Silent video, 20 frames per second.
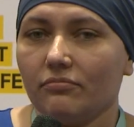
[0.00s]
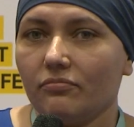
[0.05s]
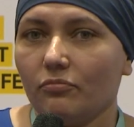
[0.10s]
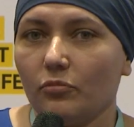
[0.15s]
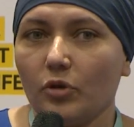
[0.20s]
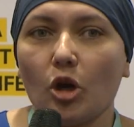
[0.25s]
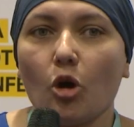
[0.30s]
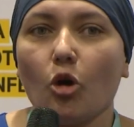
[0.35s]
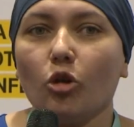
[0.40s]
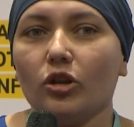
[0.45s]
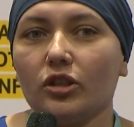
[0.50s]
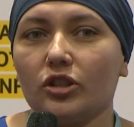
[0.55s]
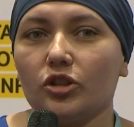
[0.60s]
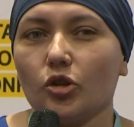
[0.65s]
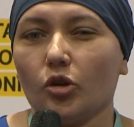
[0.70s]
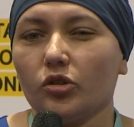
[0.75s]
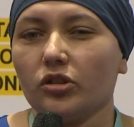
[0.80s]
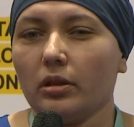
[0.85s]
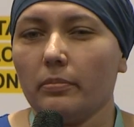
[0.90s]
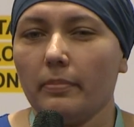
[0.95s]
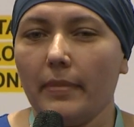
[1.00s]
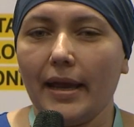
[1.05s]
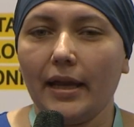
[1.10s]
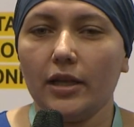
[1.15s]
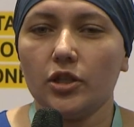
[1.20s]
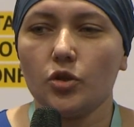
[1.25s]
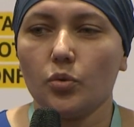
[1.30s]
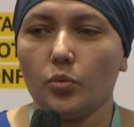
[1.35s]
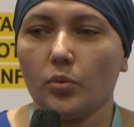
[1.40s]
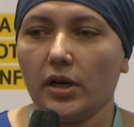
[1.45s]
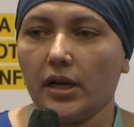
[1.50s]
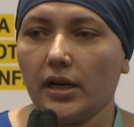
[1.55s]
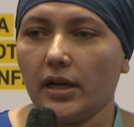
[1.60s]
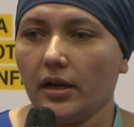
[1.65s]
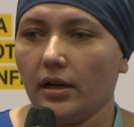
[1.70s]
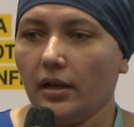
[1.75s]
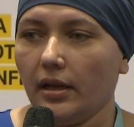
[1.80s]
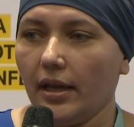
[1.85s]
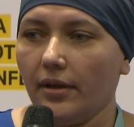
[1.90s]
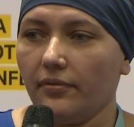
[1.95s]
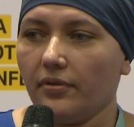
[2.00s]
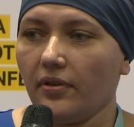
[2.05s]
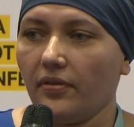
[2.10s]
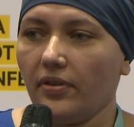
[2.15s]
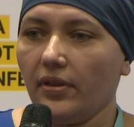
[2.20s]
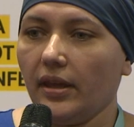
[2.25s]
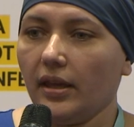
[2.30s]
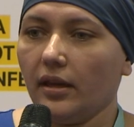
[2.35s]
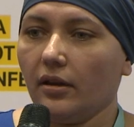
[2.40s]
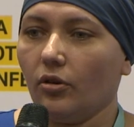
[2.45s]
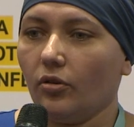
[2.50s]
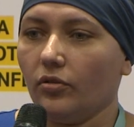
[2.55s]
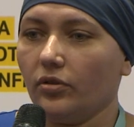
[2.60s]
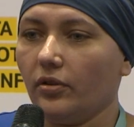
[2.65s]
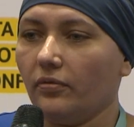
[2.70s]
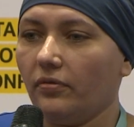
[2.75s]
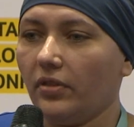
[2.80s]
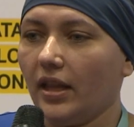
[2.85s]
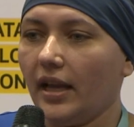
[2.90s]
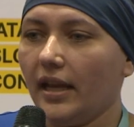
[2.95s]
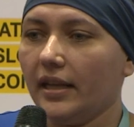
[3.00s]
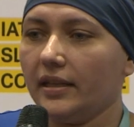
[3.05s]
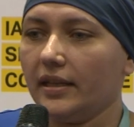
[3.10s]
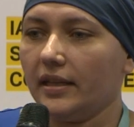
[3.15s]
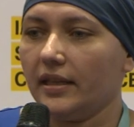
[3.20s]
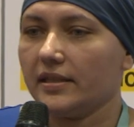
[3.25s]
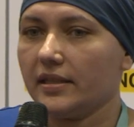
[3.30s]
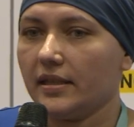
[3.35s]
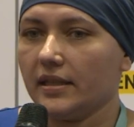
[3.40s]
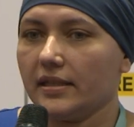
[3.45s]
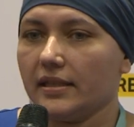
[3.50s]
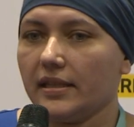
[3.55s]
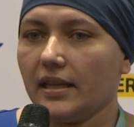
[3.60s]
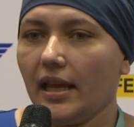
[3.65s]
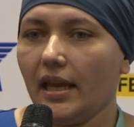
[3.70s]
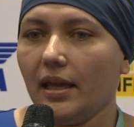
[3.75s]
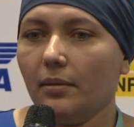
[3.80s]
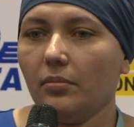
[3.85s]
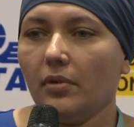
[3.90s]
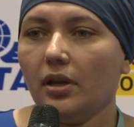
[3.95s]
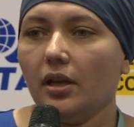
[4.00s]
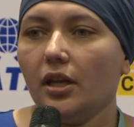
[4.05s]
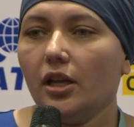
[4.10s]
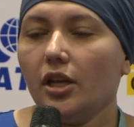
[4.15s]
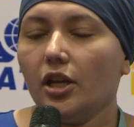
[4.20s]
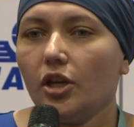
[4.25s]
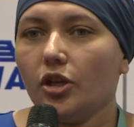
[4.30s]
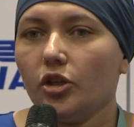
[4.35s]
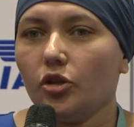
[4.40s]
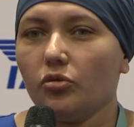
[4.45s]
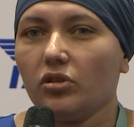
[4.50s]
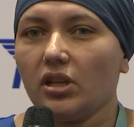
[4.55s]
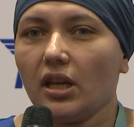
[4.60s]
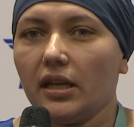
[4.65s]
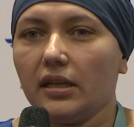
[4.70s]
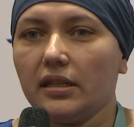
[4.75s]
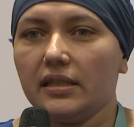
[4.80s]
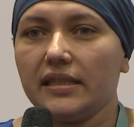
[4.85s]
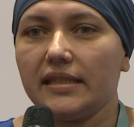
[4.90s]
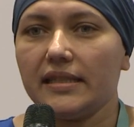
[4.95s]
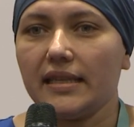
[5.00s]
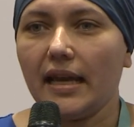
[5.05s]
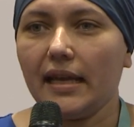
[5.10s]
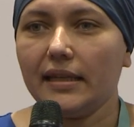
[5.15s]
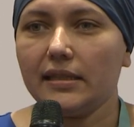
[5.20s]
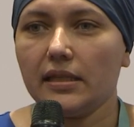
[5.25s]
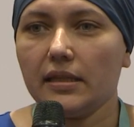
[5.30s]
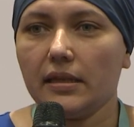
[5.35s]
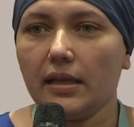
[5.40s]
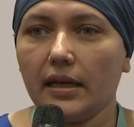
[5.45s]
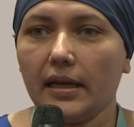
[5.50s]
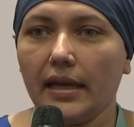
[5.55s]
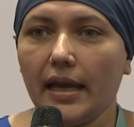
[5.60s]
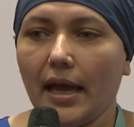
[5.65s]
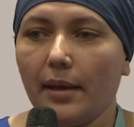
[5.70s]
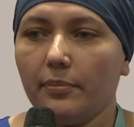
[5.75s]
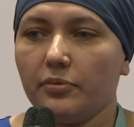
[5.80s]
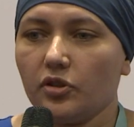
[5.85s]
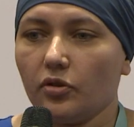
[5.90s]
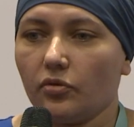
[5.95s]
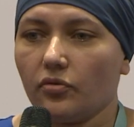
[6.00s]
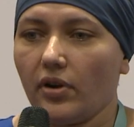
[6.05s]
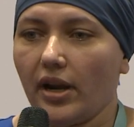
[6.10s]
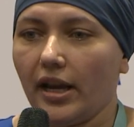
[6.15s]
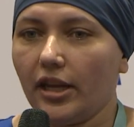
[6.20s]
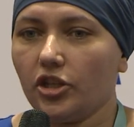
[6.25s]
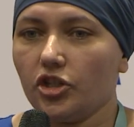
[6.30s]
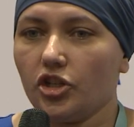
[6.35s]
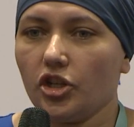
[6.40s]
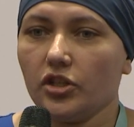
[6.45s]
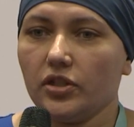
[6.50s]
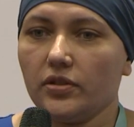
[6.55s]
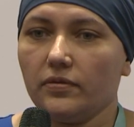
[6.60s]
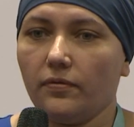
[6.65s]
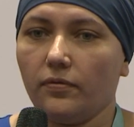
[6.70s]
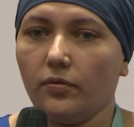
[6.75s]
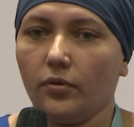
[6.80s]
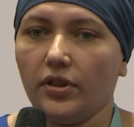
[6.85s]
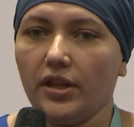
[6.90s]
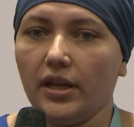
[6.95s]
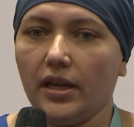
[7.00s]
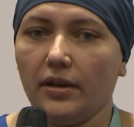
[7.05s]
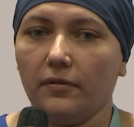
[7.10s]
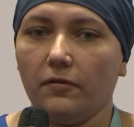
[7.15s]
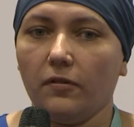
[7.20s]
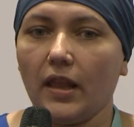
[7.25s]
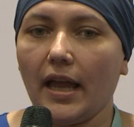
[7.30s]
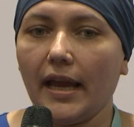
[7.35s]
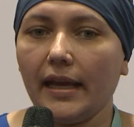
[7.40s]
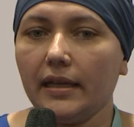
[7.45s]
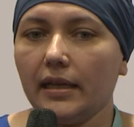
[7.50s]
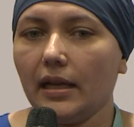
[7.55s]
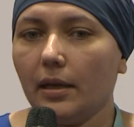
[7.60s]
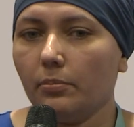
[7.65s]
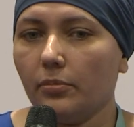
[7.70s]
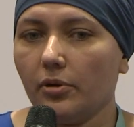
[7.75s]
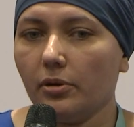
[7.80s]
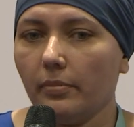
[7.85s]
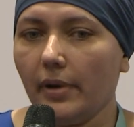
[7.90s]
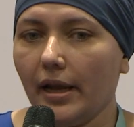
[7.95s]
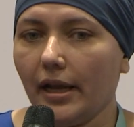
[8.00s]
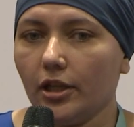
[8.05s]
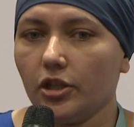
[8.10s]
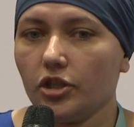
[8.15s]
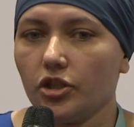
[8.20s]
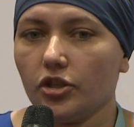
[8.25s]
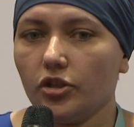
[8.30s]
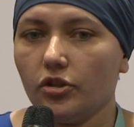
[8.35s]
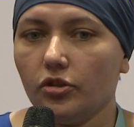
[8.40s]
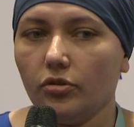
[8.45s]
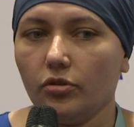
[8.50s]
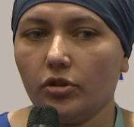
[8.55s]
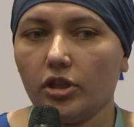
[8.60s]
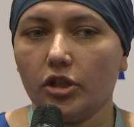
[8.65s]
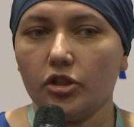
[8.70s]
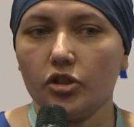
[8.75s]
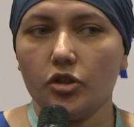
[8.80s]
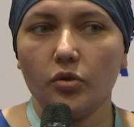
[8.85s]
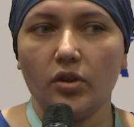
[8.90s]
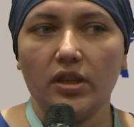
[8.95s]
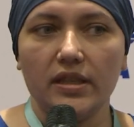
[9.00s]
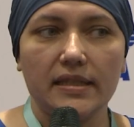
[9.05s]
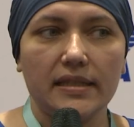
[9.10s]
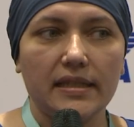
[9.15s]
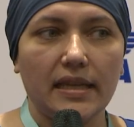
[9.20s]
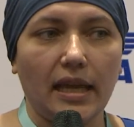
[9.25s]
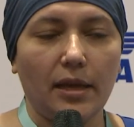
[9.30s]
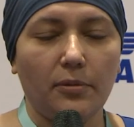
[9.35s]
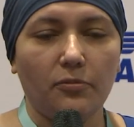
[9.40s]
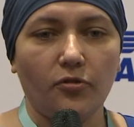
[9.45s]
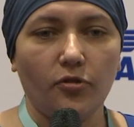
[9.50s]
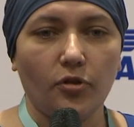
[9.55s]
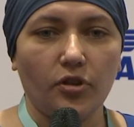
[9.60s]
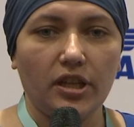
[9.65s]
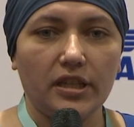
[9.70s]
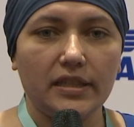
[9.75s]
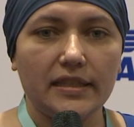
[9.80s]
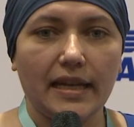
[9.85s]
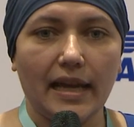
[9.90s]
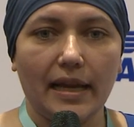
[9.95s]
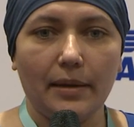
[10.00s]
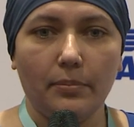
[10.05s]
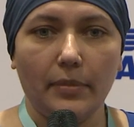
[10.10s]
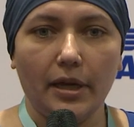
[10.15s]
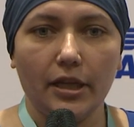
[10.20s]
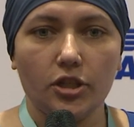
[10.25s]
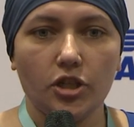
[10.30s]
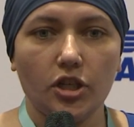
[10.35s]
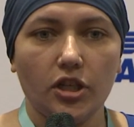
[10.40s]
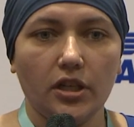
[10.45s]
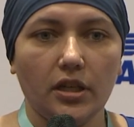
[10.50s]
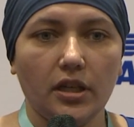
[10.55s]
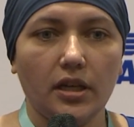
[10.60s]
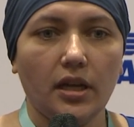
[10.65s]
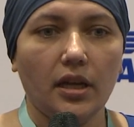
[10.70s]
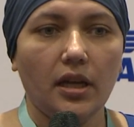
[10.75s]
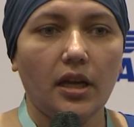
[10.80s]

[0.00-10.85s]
we call it total match, where everything on the flight is the same. You can set the gaps or ranges for the flight number match. You can do the same for the time matching.